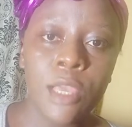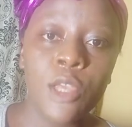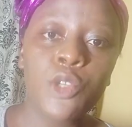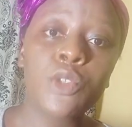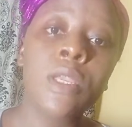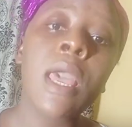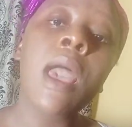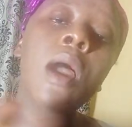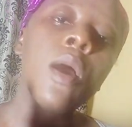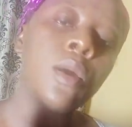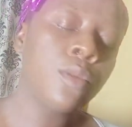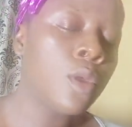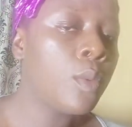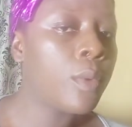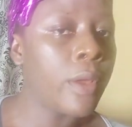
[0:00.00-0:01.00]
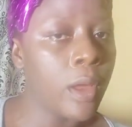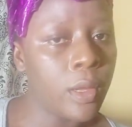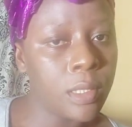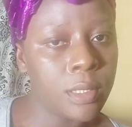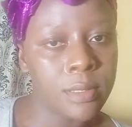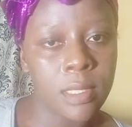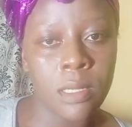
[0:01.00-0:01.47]
she'll say, oh, don't worry, I
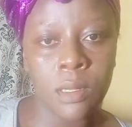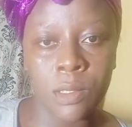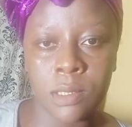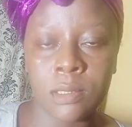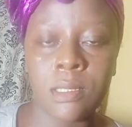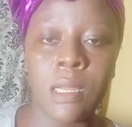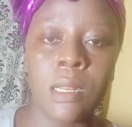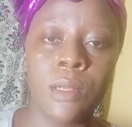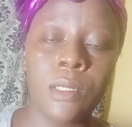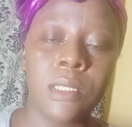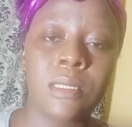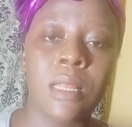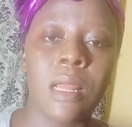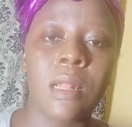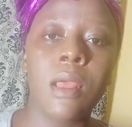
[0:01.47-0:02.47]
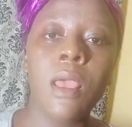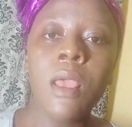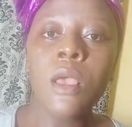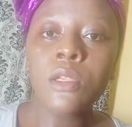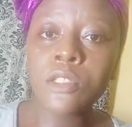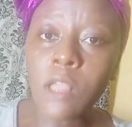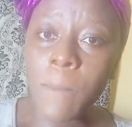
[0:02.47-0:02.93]
understand.
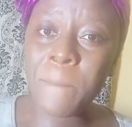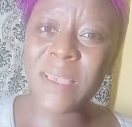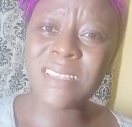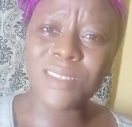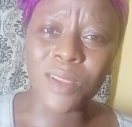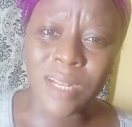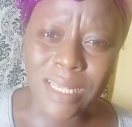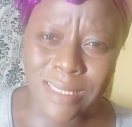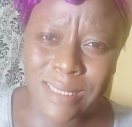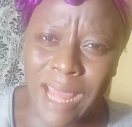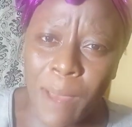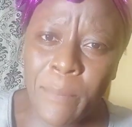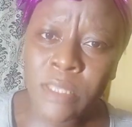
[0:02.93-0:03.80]
Some persons understand,